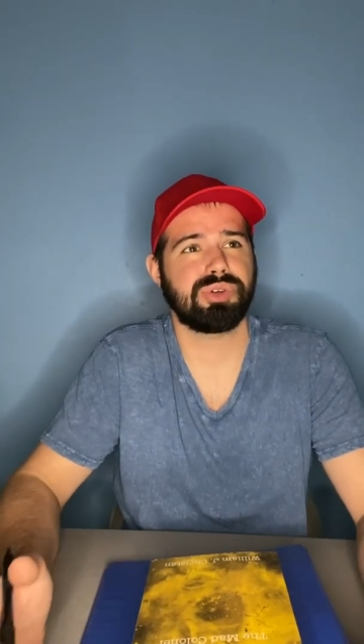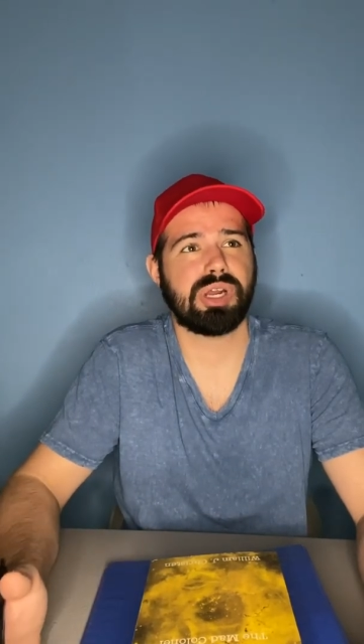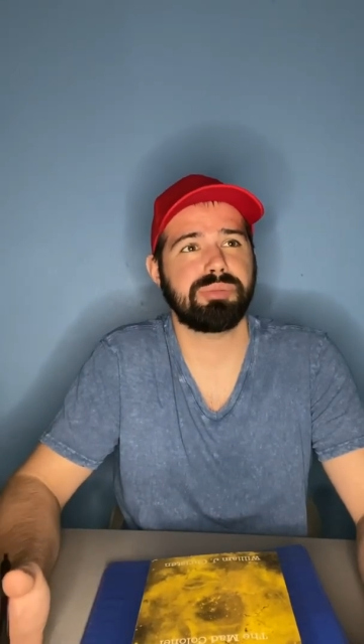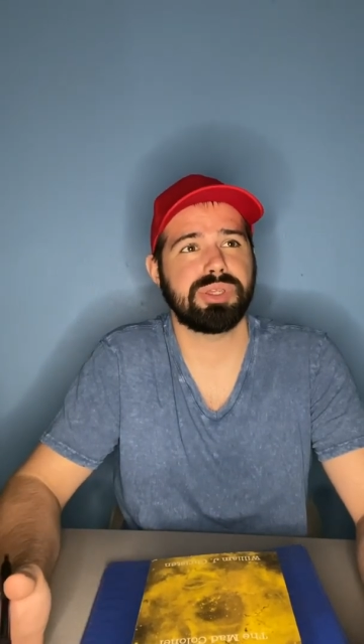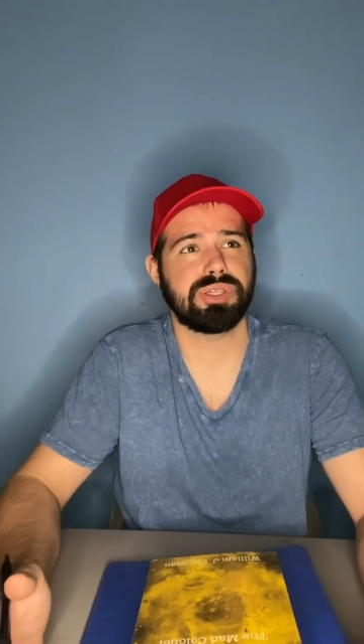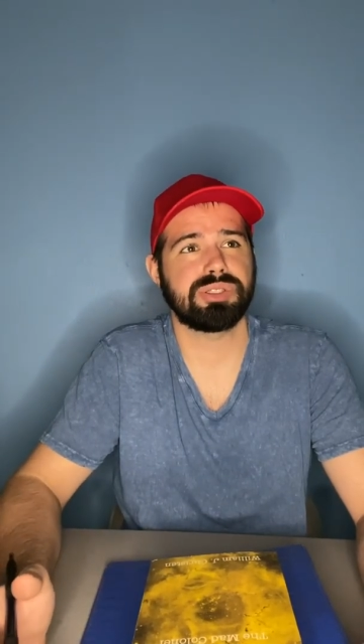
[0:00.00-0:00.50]

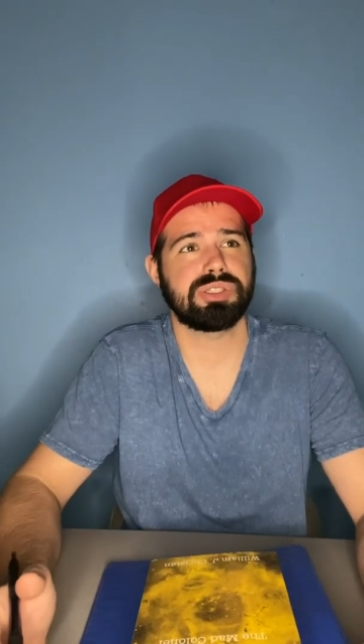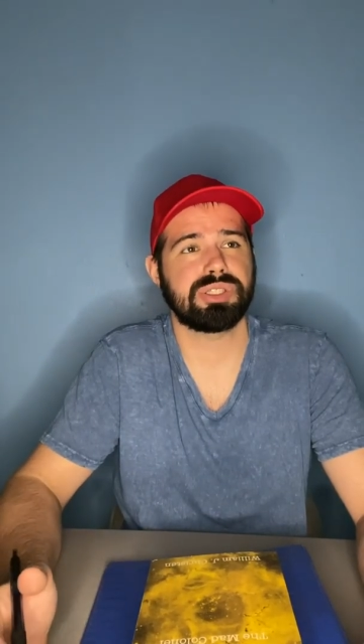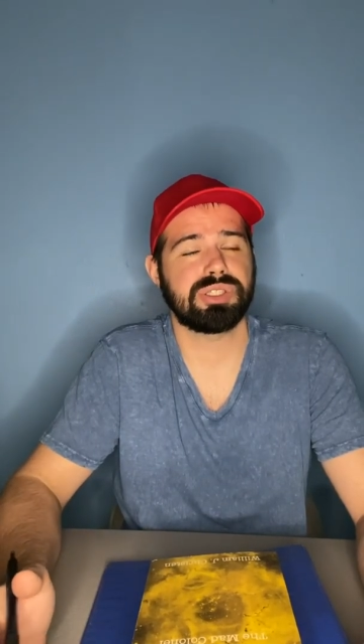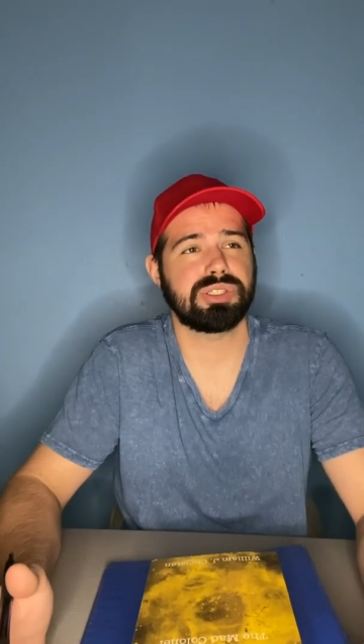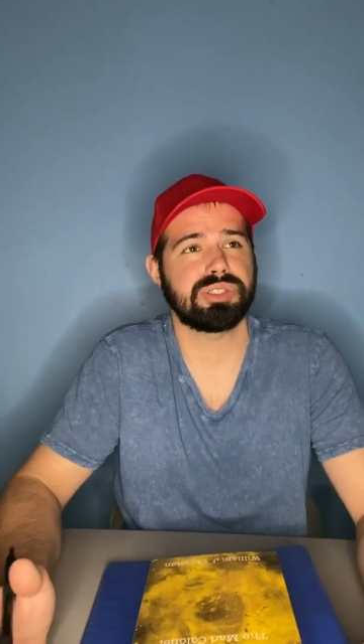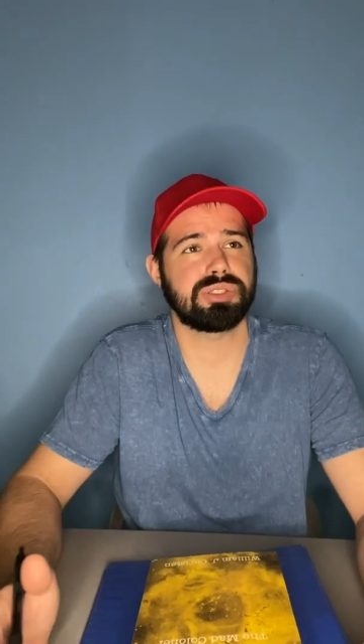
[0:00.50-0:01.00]
crappy his
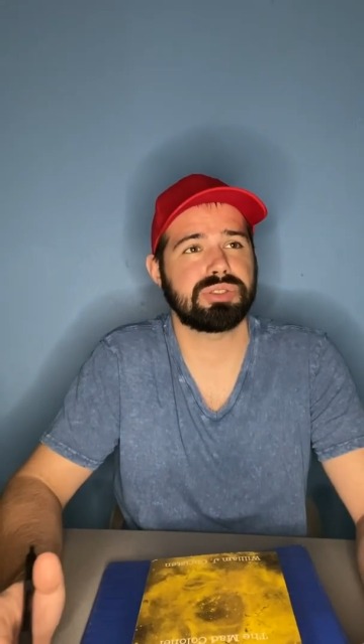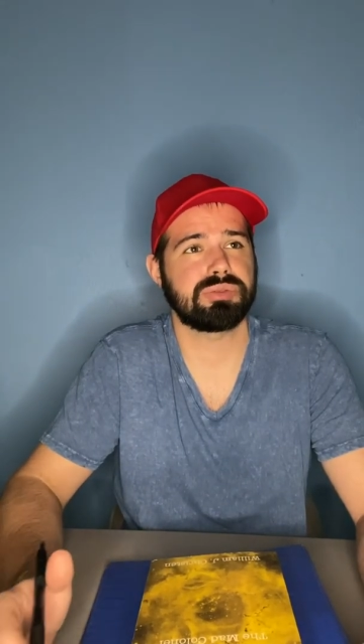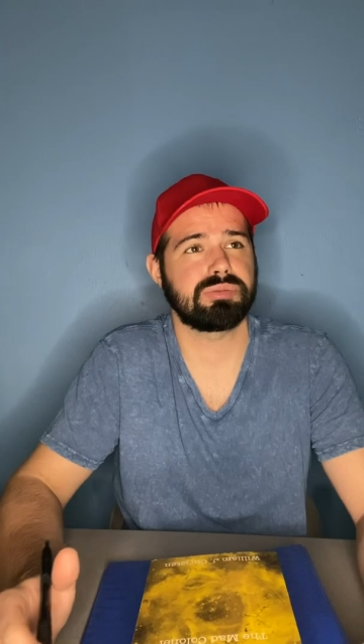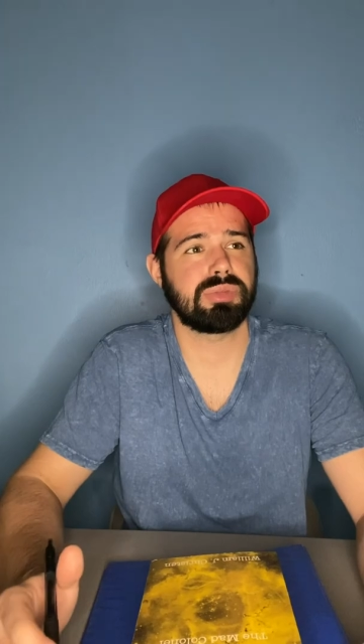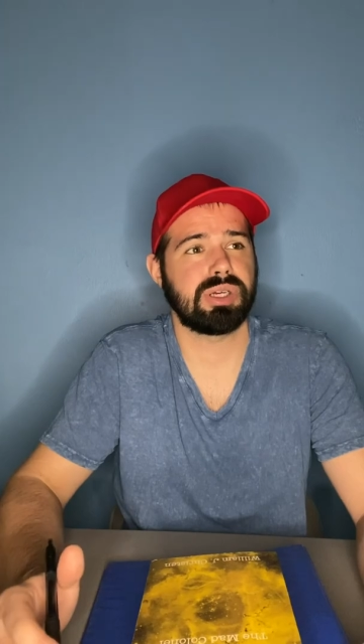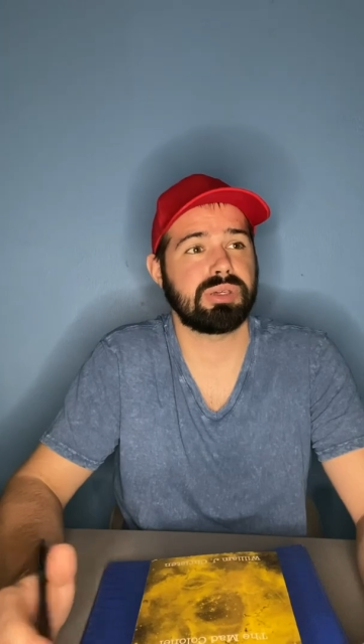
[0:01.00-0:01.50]

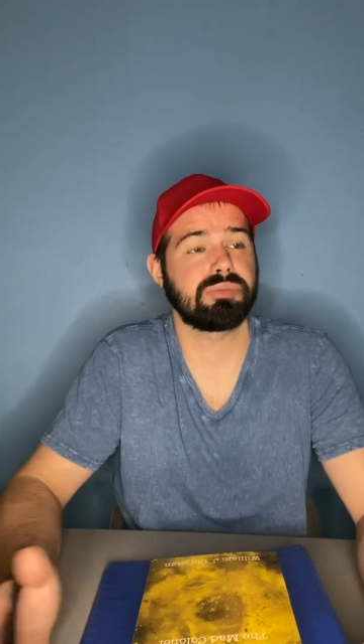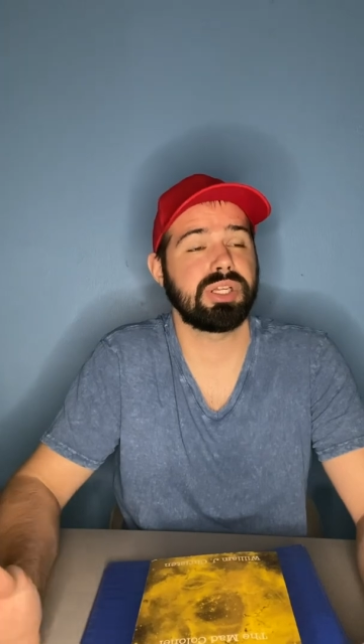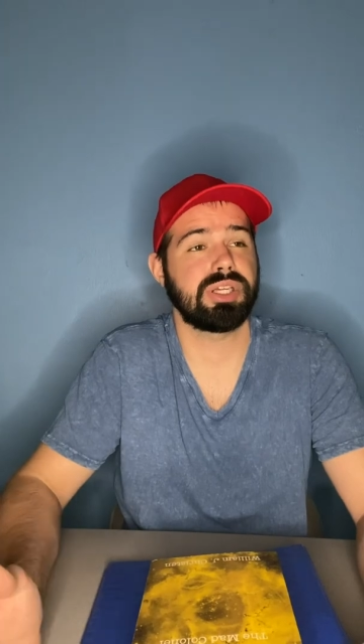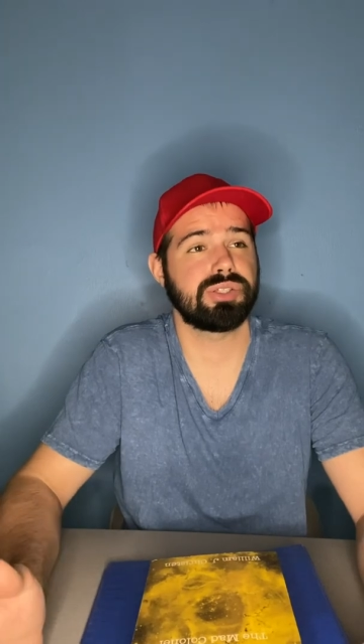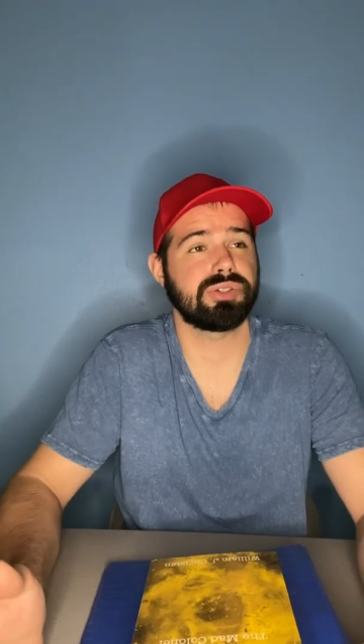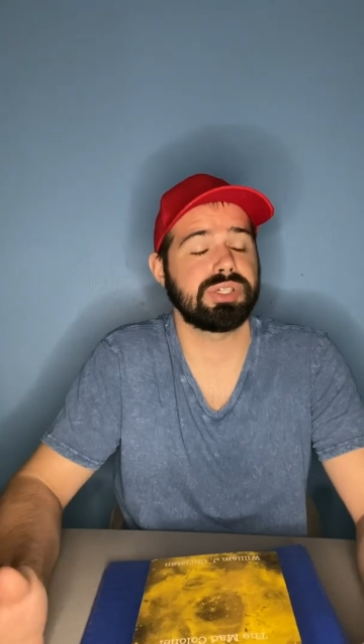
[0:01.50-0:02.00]

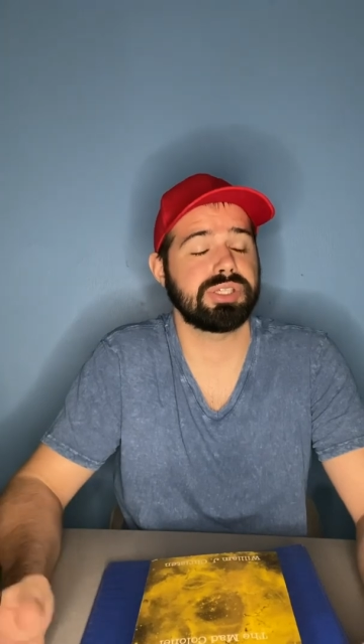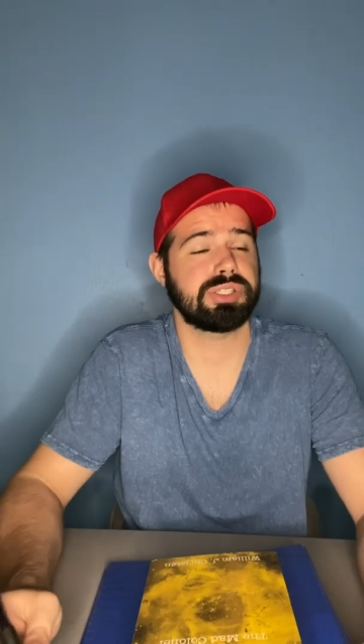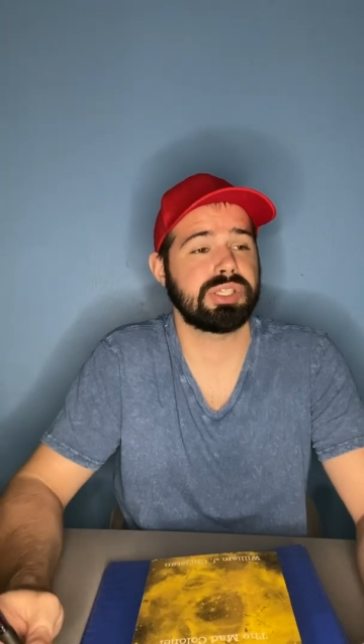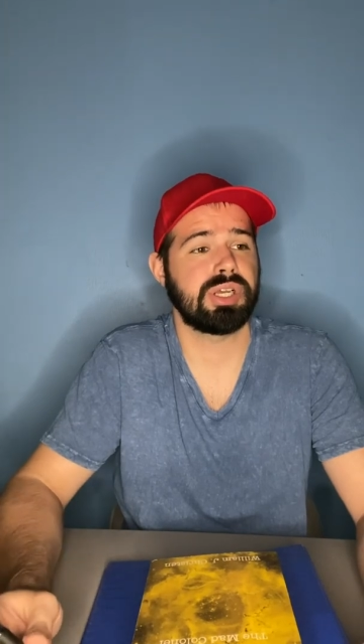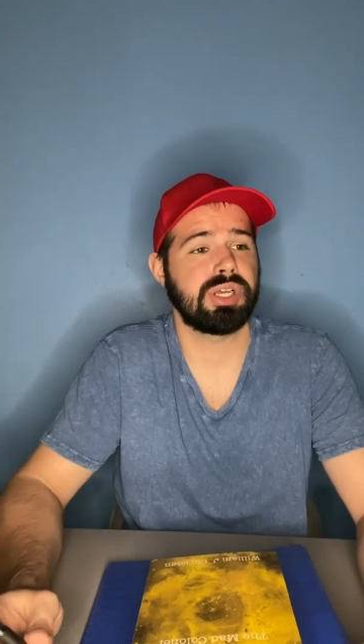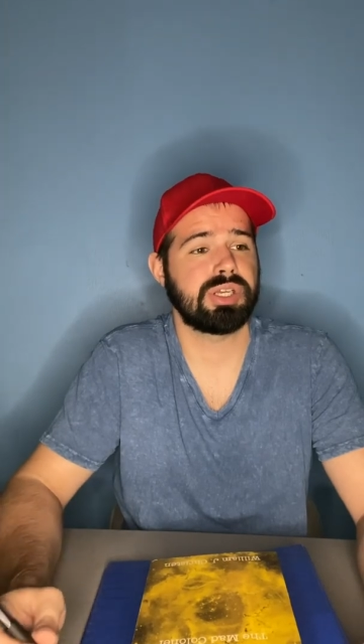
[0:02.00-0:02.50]
Blazer is.